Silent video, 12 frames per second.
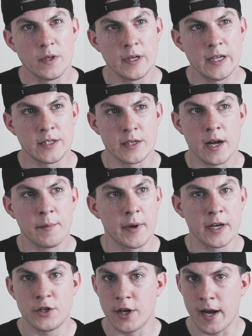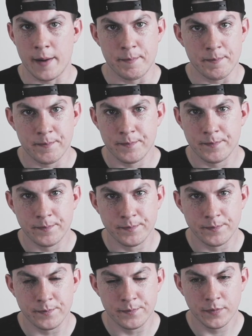It's not my job.
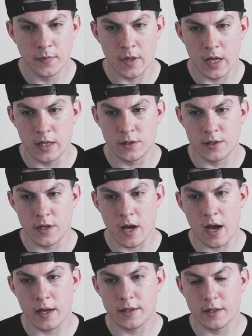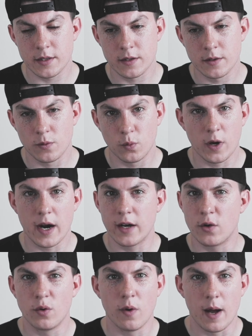It's not where I
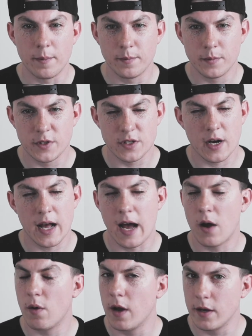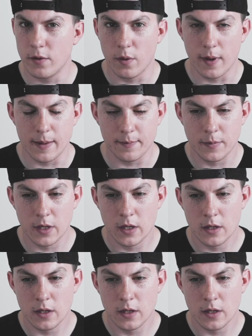grew up. It's not how I grew up.